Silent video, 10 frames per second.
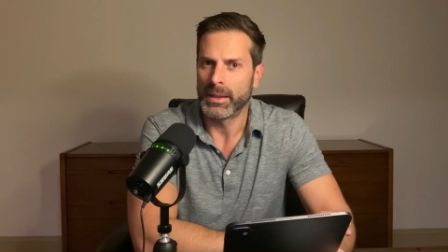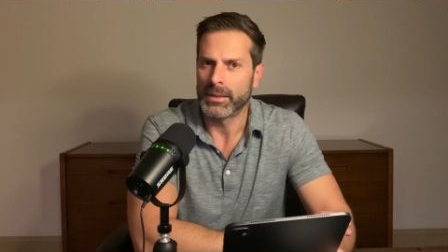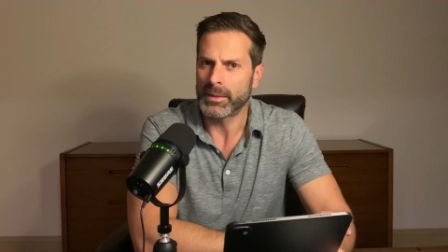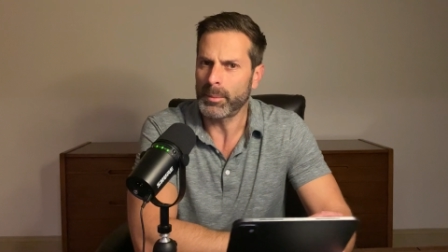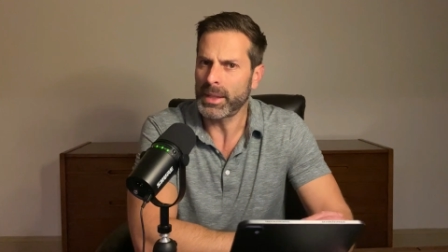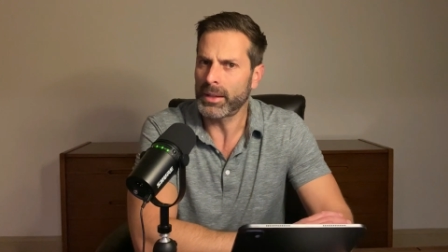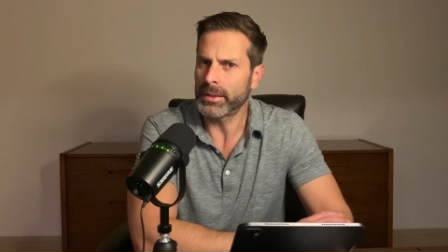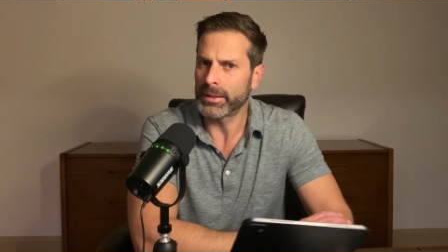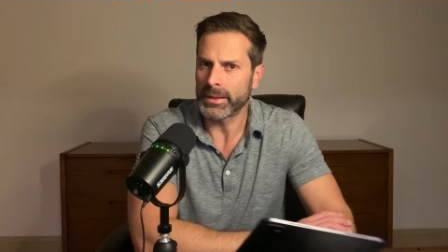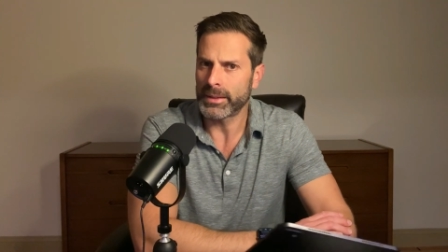
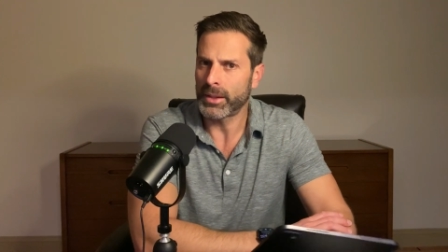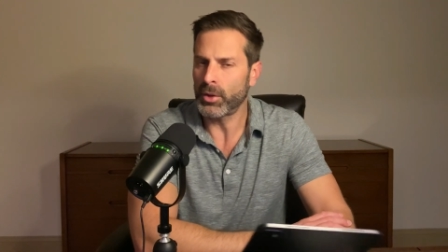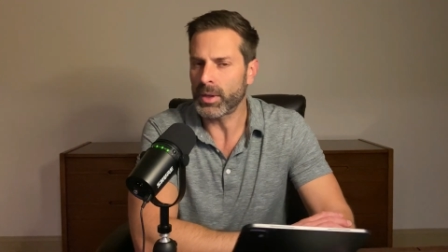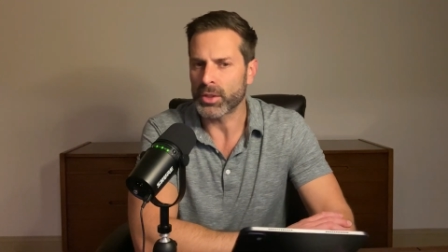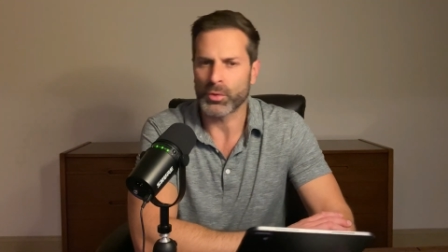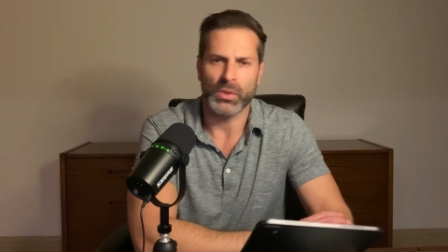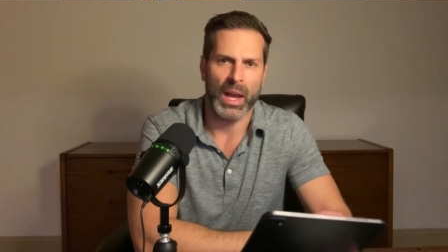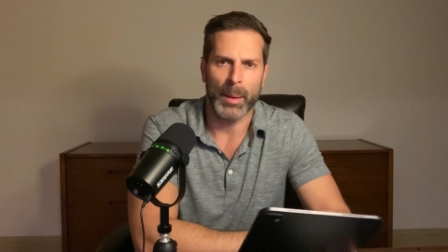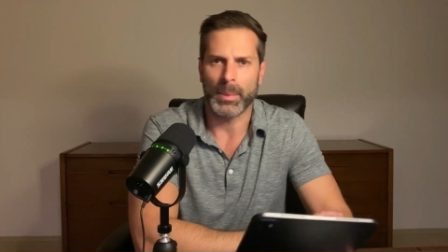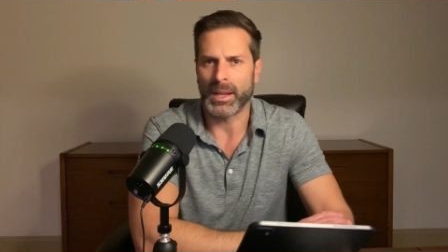Something curious was
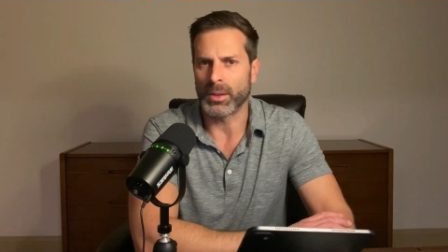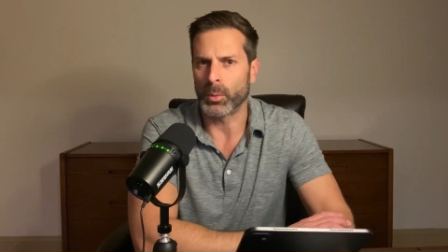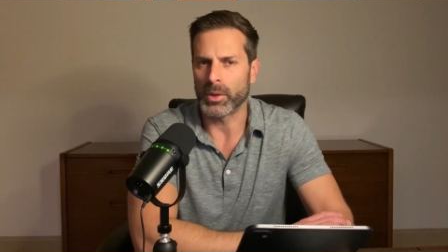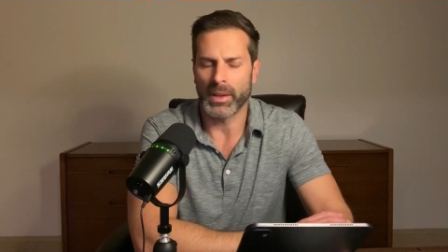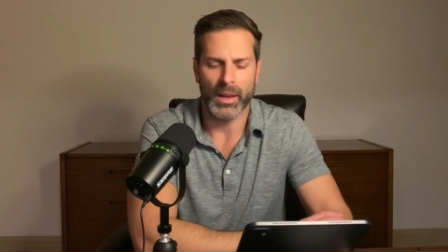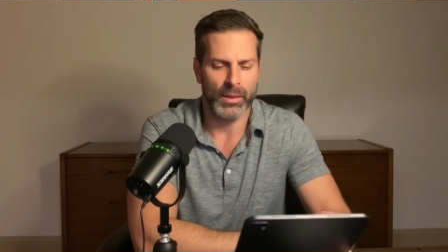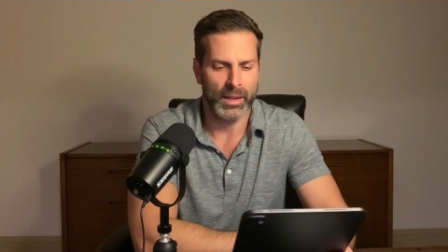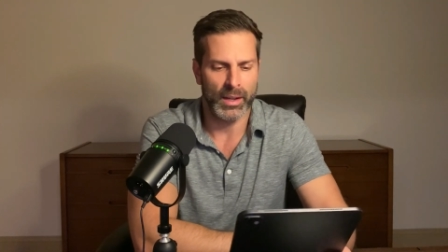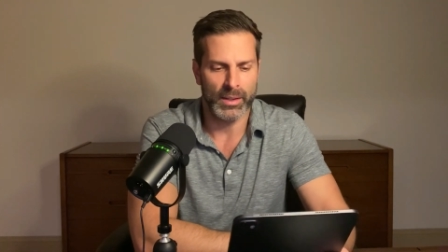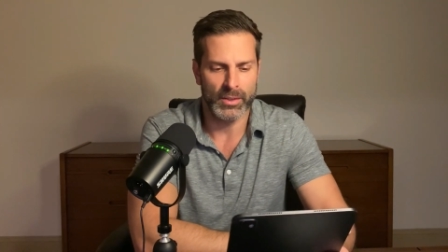happening in the world of
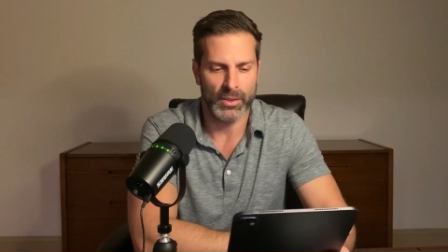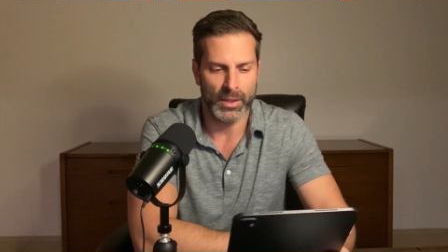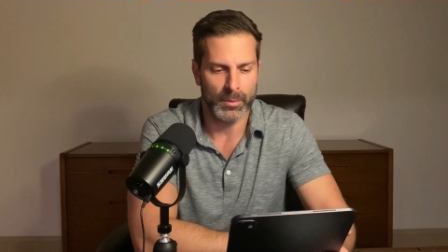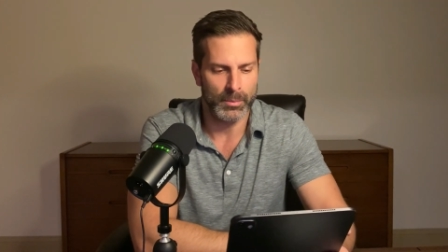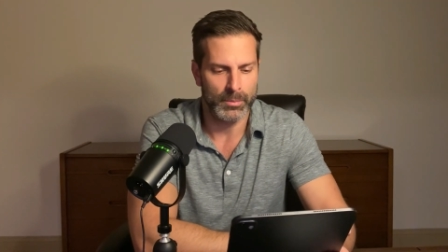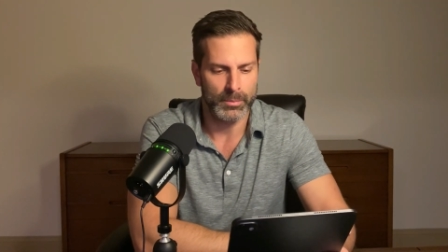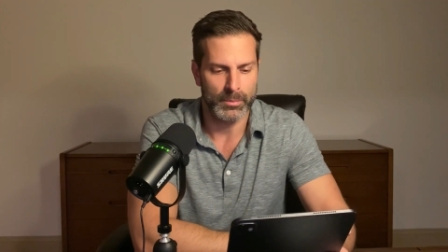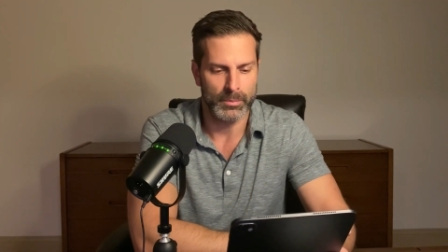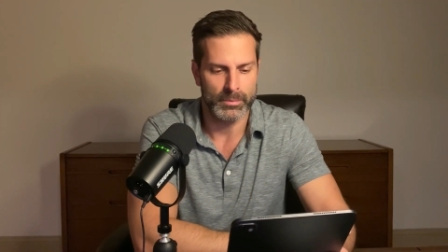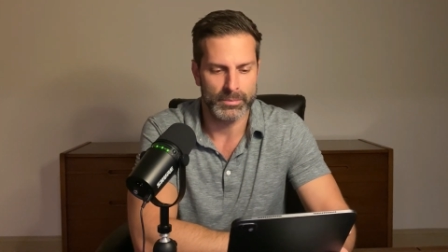healthcare during
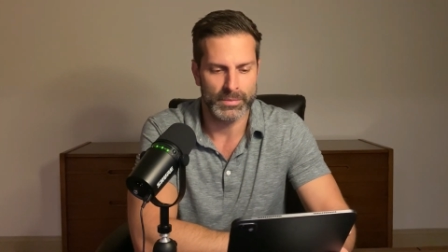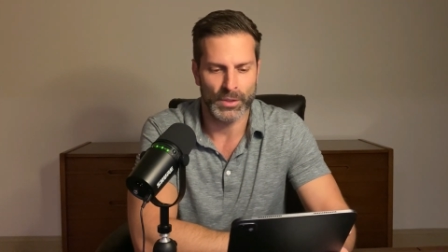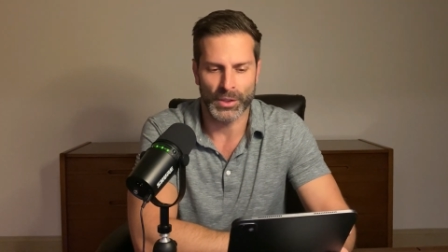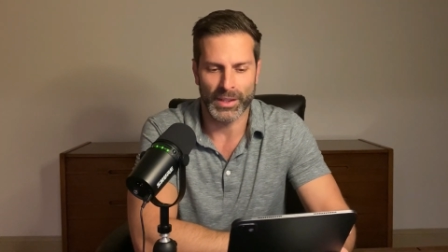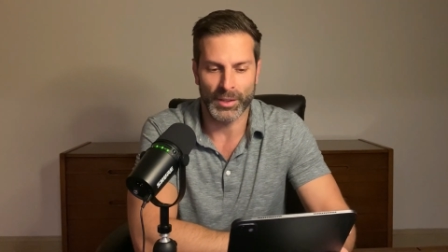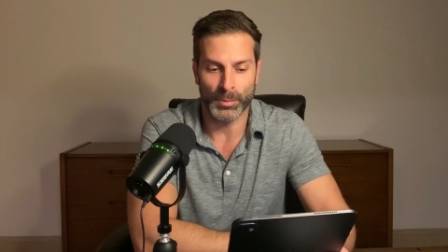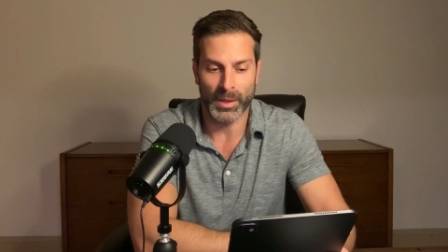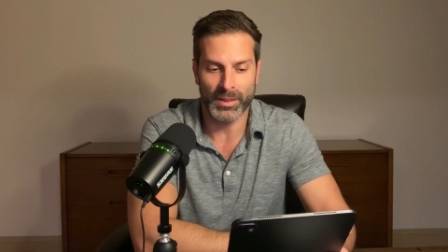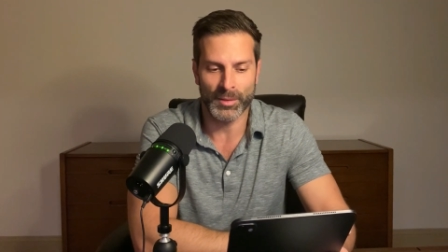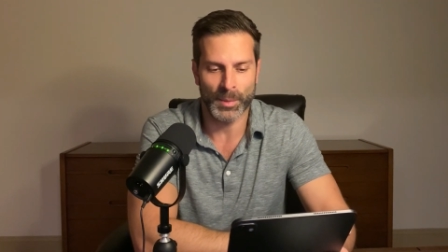during these
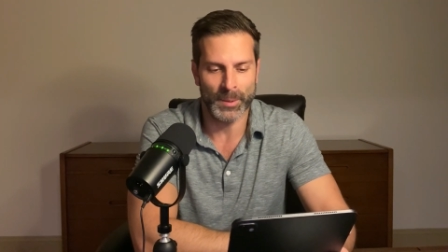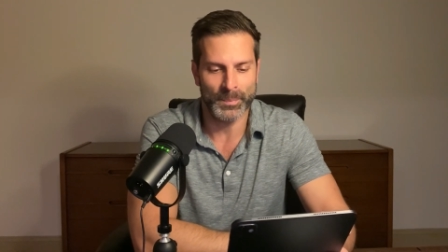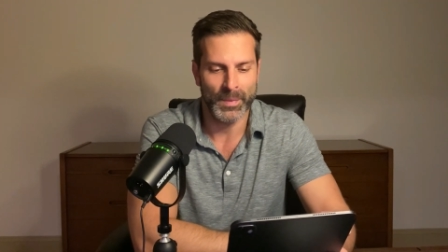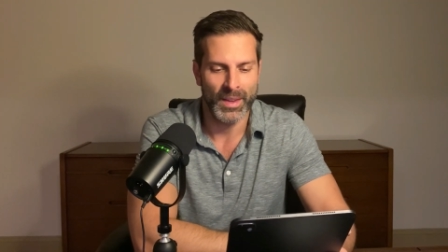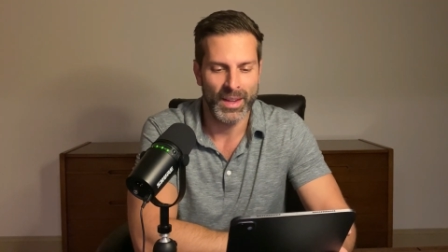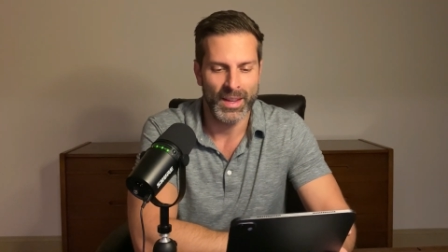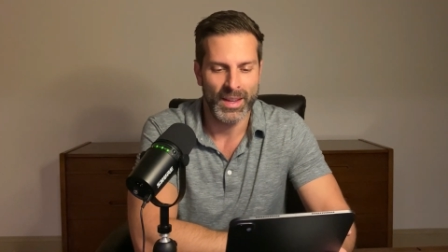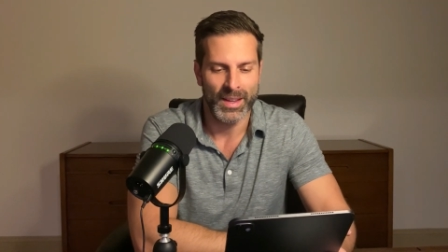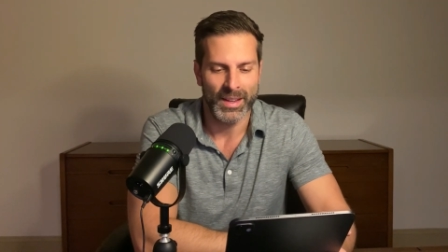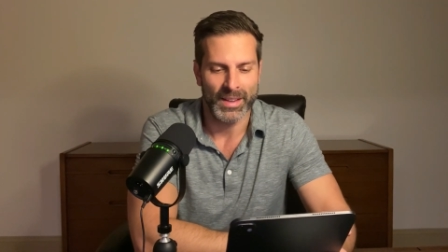months, but
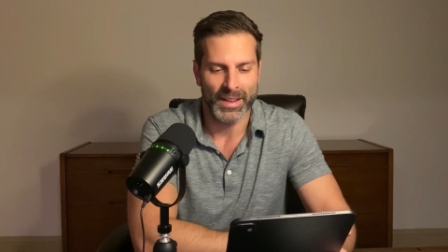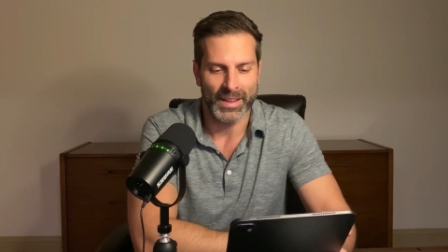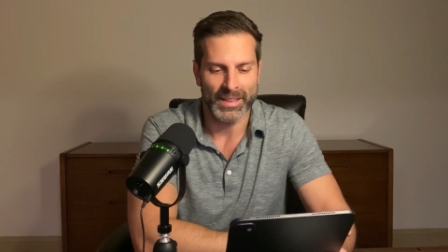uh,